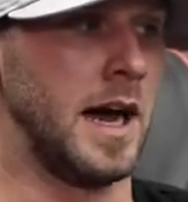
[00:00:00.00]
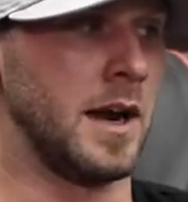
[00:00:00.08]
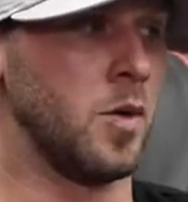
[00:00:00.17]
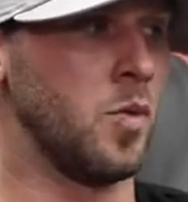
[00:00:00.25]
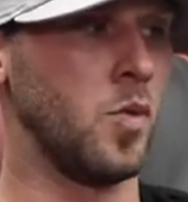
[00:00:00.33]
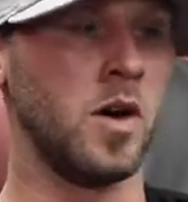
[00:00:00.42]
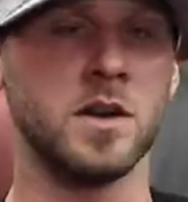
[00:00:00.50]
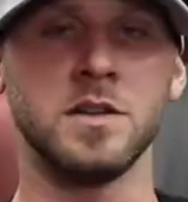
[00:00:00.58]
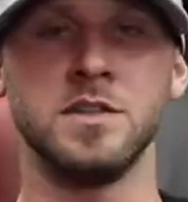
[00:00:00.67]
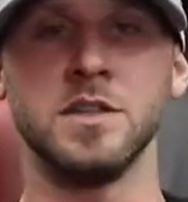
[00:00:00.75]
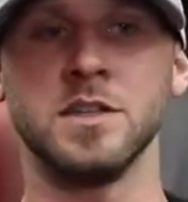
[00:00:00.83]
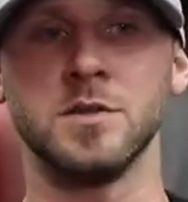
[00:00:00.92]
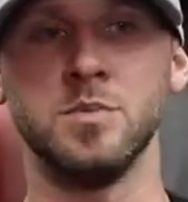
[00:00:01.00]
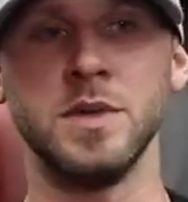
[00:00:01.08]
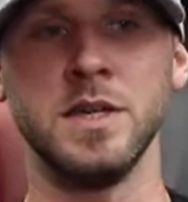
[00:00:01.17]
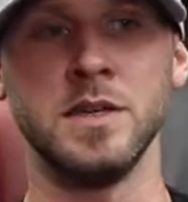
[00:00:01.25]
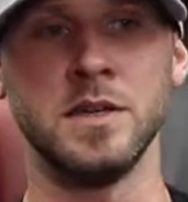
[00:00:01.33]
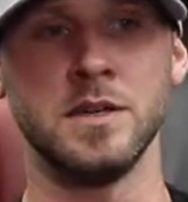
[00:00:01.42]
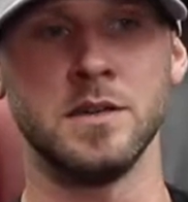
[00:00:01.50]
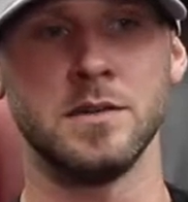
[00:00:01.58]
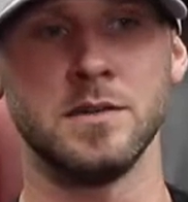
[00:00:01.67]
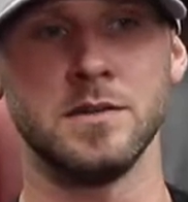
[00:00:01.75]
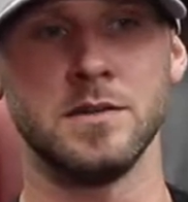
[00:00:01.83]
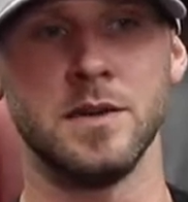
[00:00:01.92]
I don't want to just be
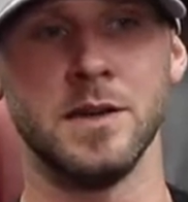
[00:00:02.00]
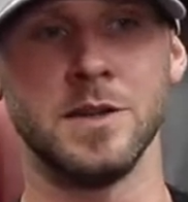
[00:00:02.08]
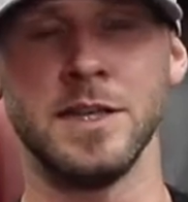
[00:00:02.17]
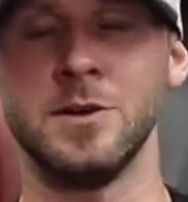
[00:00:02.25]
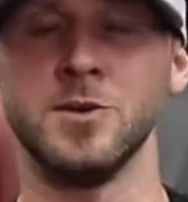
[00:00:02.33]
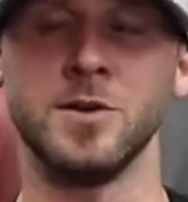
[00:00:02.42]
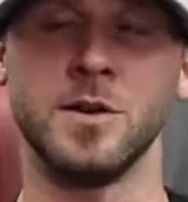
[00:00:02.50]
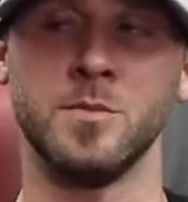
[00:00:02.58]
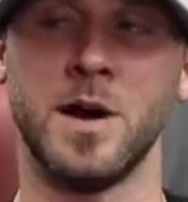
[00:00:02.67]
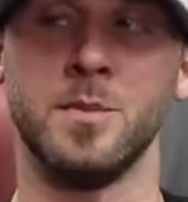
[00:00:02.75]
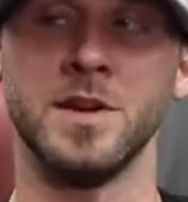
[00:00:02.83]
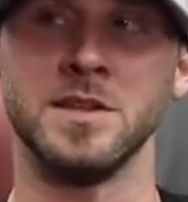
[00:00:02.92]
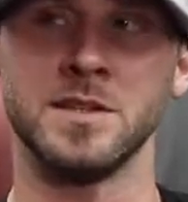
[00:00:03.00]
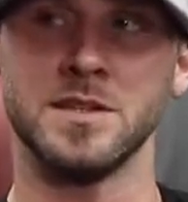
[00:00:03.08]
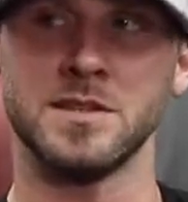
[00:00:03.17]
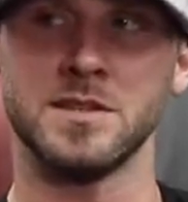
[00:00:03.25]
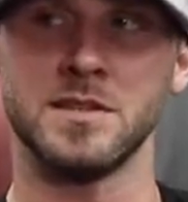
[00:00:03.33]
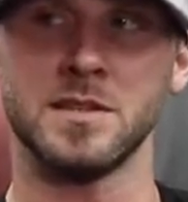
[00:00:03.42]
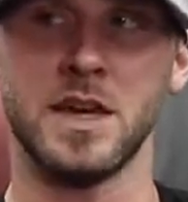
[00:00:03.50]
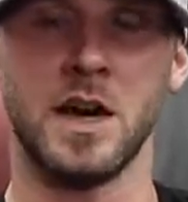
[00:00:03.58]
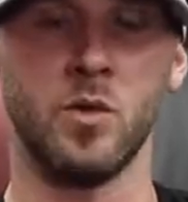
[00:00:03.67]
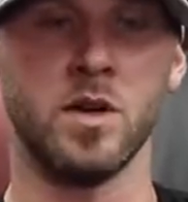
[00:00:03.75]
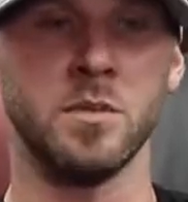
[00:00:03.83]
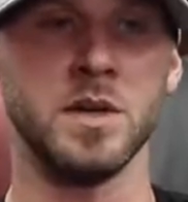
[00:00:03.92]
a leader in my business.
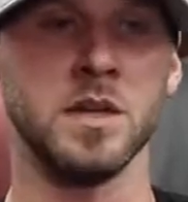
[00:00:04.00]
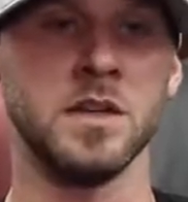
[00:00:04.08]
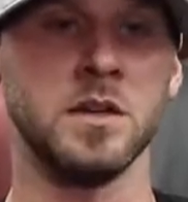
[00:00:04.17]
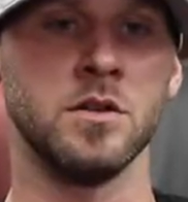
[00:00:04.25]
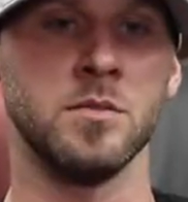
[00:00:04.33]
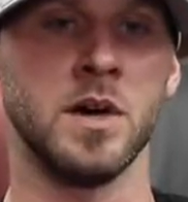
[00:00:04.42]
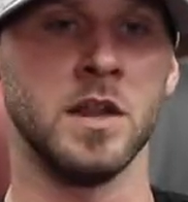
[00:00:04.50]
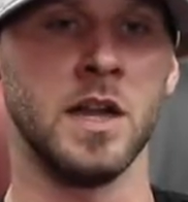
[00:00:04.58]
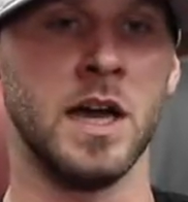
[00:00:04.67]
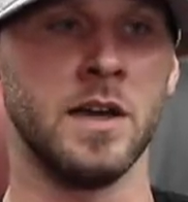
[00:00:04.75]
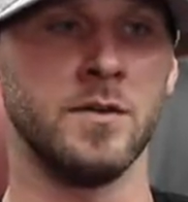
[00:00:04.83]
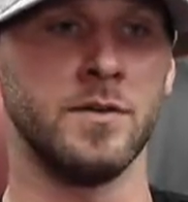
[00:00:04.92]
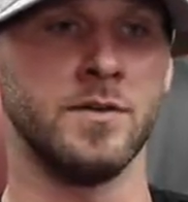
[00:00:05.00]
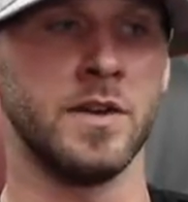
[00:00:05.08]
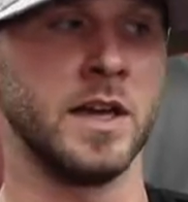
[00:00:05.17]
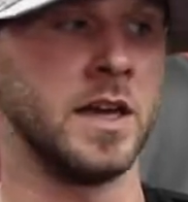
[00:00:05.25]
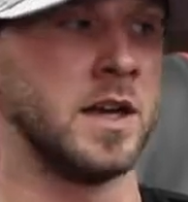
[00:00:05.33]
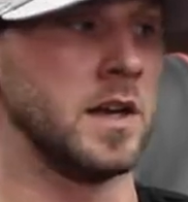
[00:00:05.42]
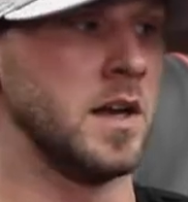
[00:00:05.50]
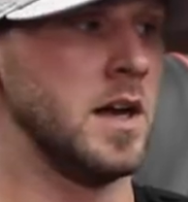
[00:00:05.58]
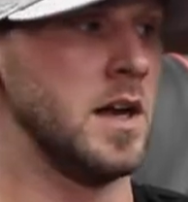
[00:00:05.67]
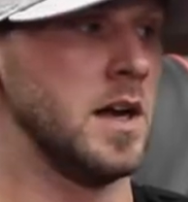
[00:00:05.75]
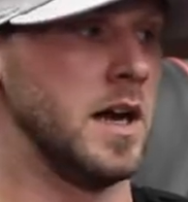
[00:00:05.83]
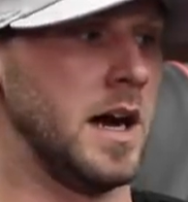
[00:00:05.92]
I want to be a leader in my life. And
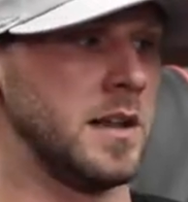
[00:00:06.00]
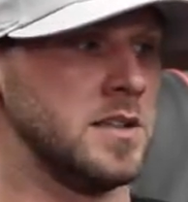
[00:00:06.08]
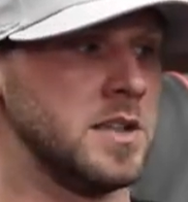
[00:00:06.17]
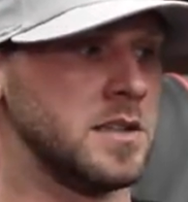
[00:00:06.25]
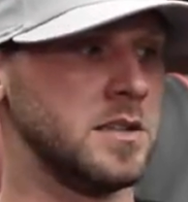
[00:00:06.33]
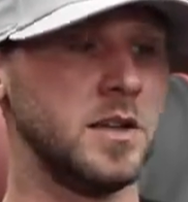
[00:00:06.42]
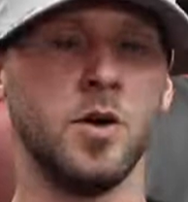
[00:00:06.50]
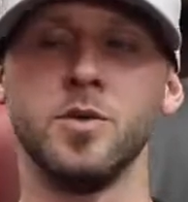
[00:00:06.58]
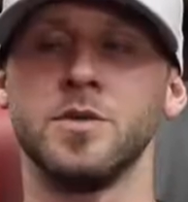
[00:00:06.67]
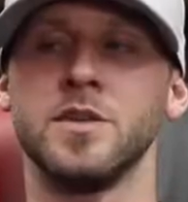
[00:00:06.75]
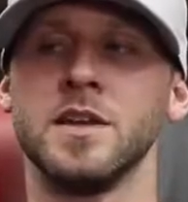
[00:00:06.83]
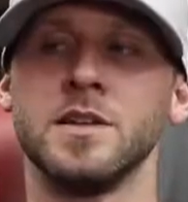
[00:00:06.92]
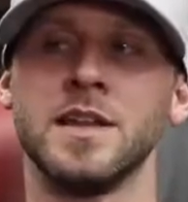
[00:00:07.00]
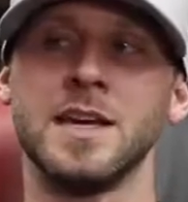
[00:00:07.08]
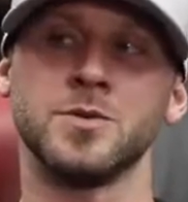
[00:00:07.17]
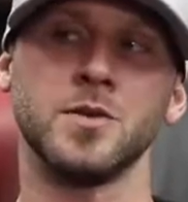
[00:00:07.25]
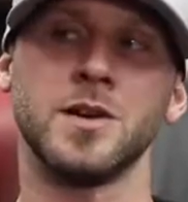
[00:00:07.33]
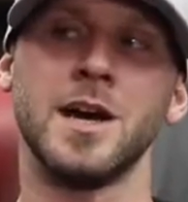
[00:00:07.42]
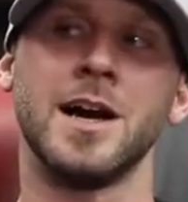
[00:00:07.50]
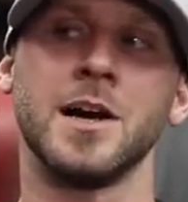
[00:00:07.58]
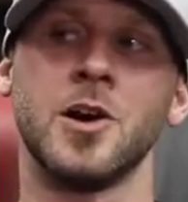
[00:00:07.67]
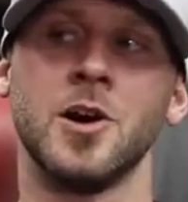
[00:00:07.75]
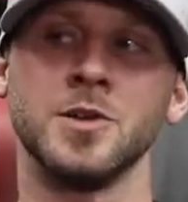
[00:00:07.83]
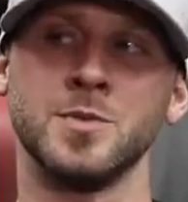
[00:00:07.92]
I just don't think that's where
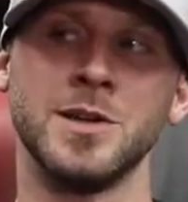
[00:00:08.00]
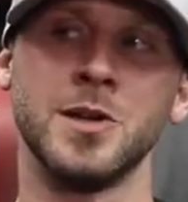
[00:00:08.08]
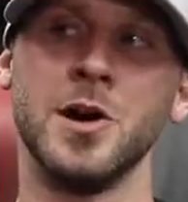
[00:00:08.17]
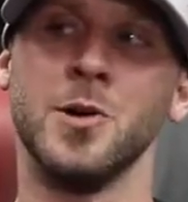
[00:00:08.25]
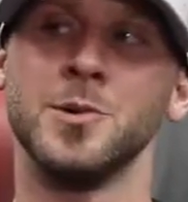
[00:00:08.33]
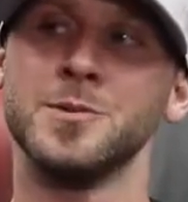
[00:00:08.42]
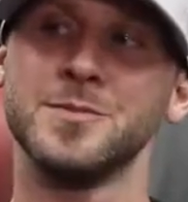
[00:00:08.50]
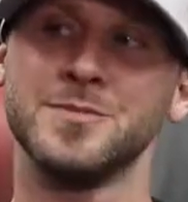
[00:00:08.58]
God calls me to go.